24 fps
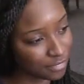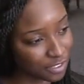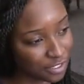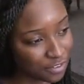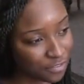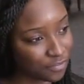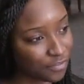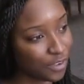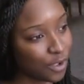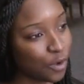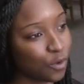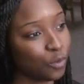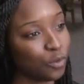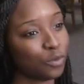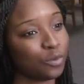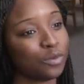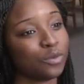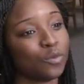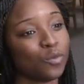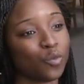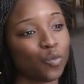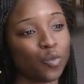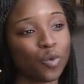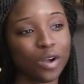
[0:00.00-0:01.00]
devote
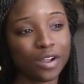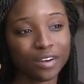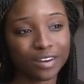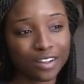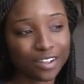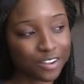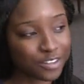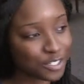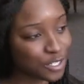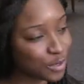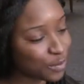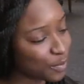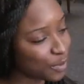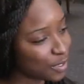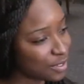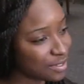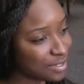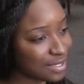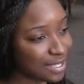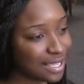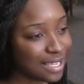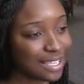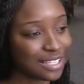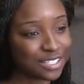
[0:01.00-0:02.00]

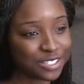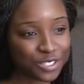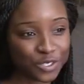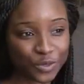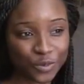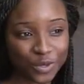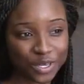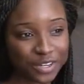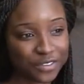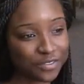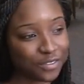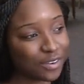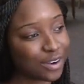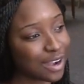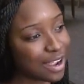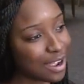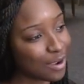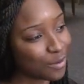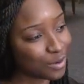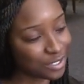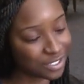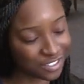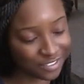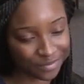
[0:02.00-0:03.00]
100% 24
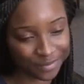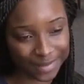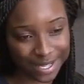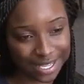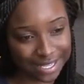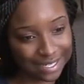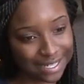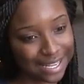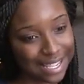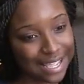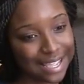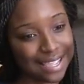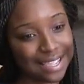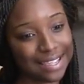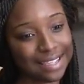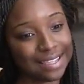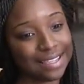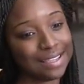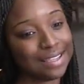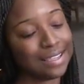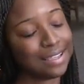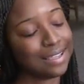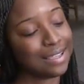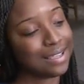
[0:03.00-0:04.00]
hours of my day
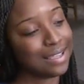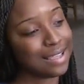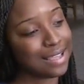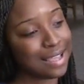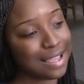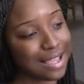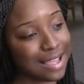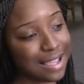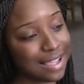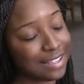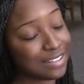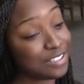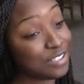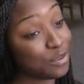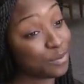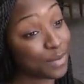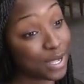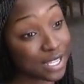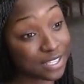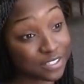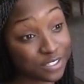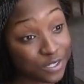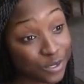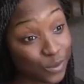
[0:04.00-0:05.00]
to
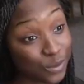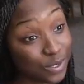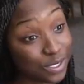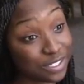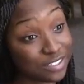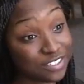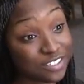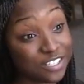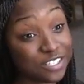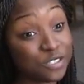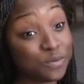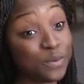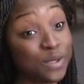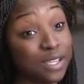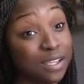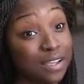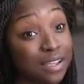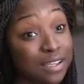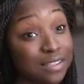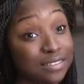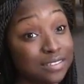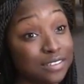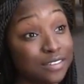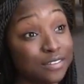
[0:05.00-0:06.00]
my students, just
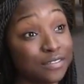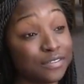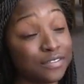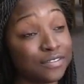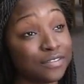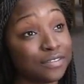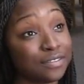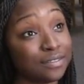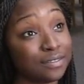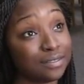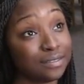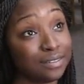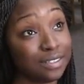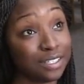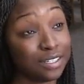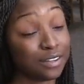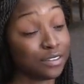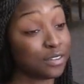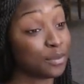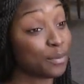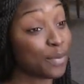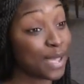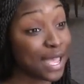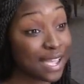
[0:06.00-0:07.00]
because of, you
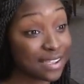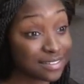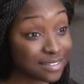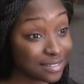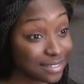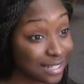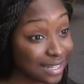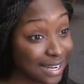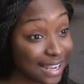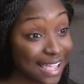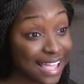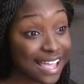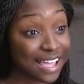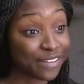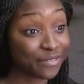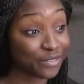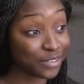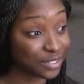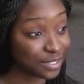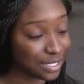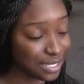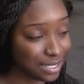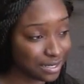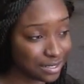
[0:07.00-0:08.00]
know, the passion that I have
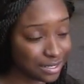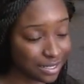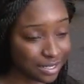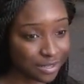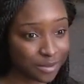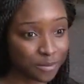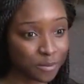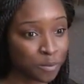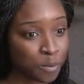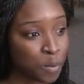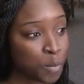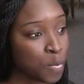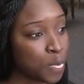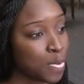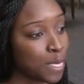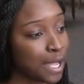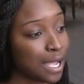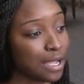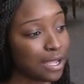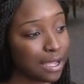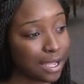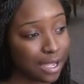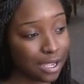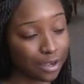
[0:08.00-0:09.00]
for teaching.
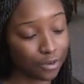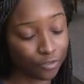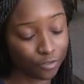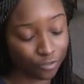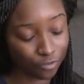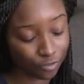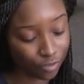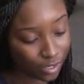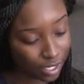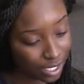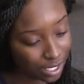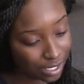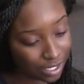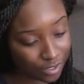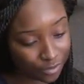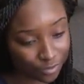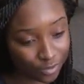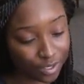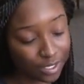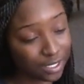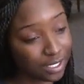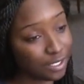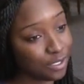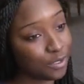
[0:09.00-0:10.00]
I really,
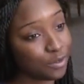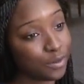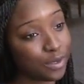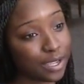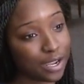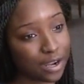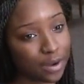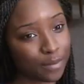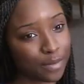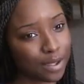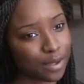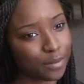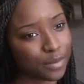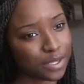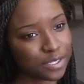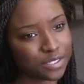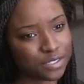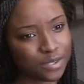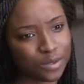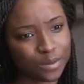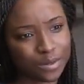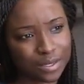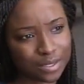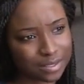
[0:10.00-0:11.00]
really do care about my
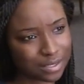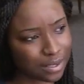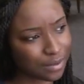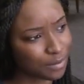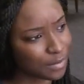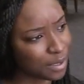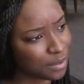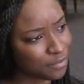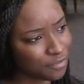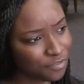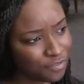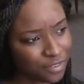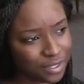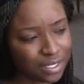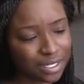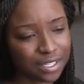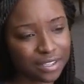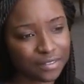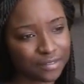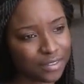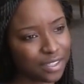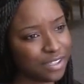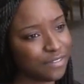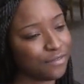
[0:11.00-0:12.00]
students. I'm
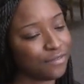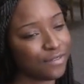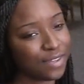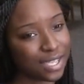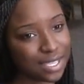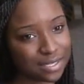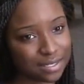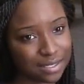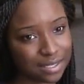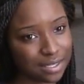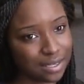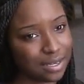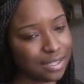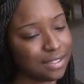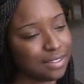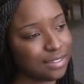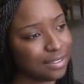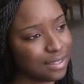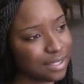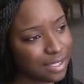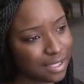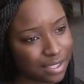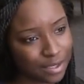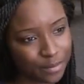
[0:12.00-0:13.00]
fully invested
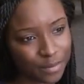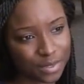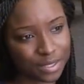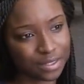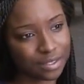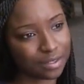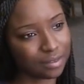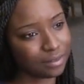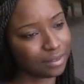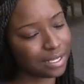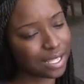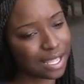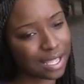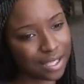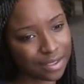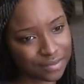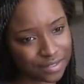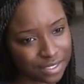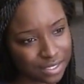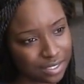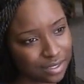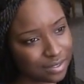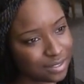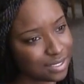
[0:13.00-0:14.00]
in them and their
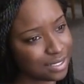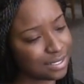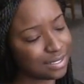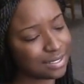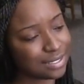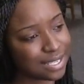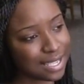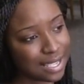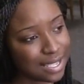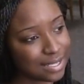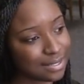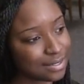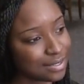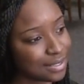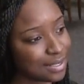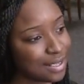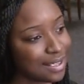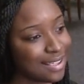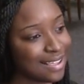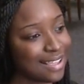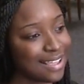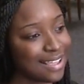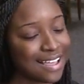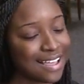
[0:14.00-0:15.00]
lives and their success.
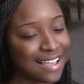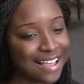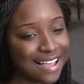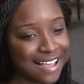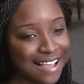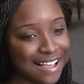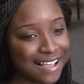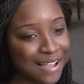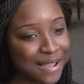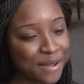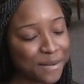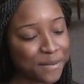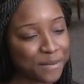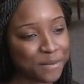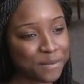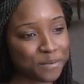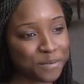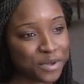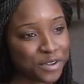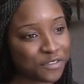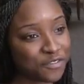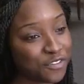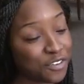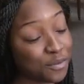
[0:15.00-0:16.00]

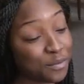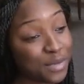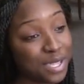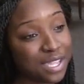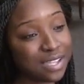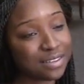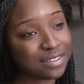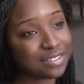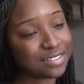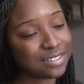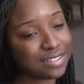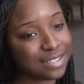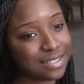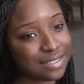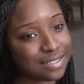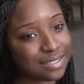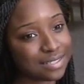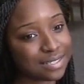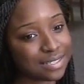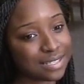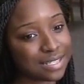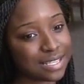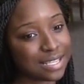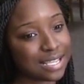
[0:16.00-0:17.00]
But for me, it's
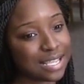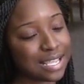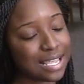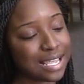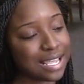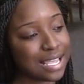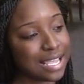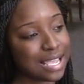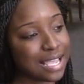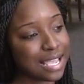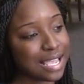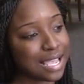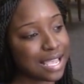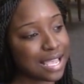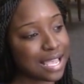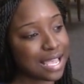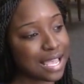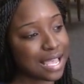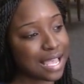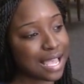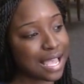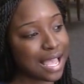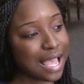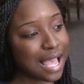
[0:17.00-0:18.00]
just,
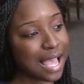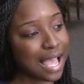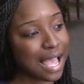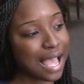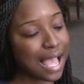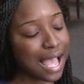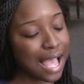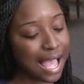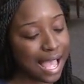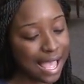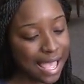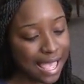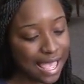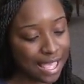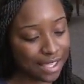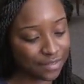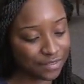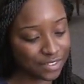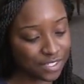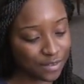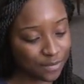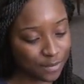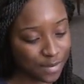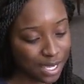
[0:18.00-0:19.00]
I
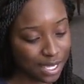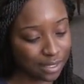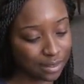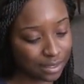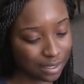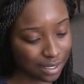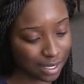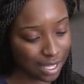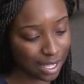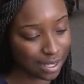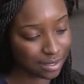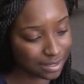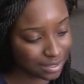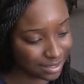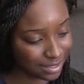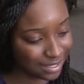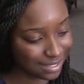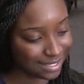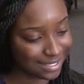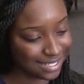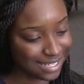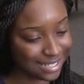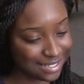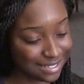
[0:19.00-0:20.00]
have to make the conscious
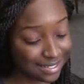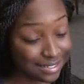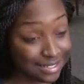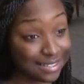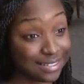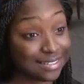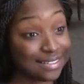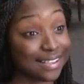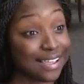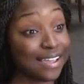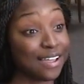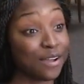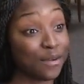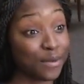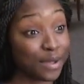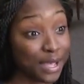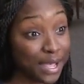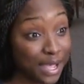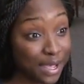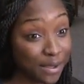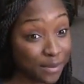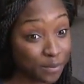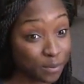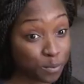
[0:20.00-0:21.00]
decision to say,
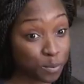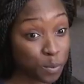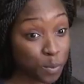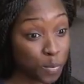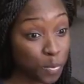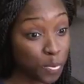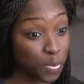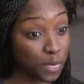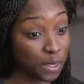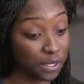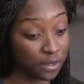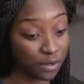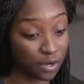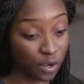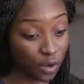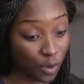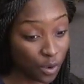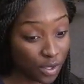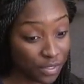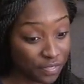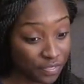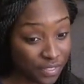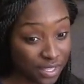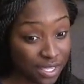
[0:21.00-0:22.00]
okay, you know,
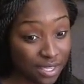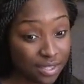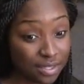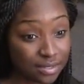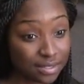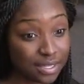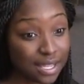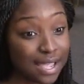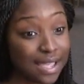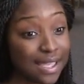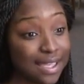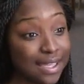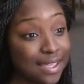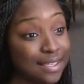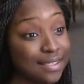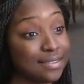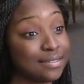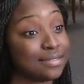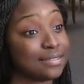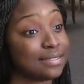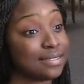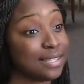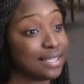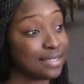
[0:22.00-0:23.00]
on these
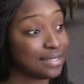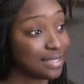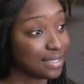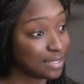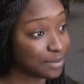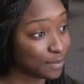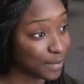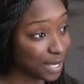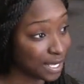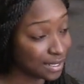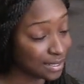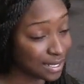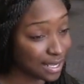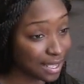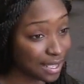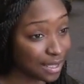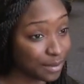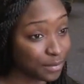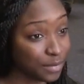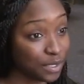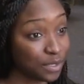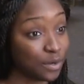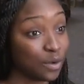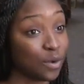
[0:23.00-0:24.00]
days, this is my
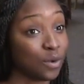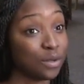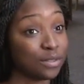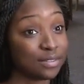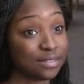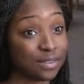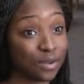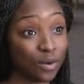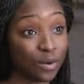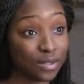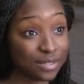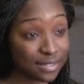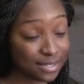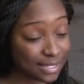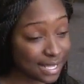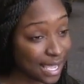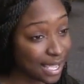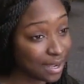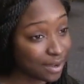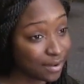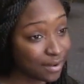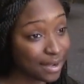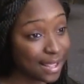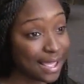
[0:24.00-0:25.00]
time. You know, on
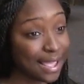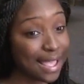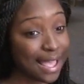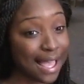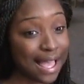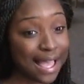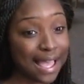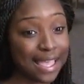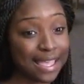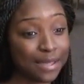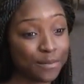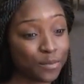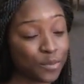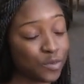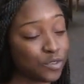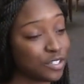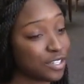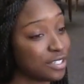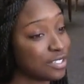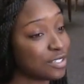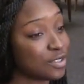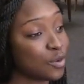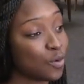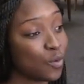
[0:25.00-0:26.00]
Saturday, I am
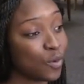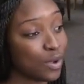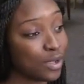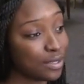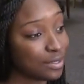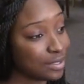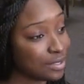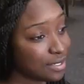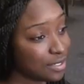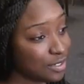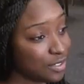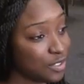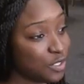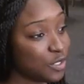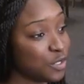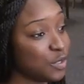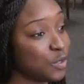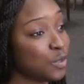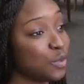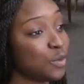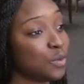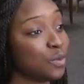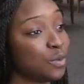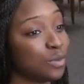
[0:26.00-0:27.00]
just going to
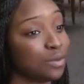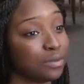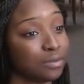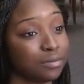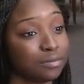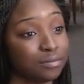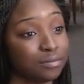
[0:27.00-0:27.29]
do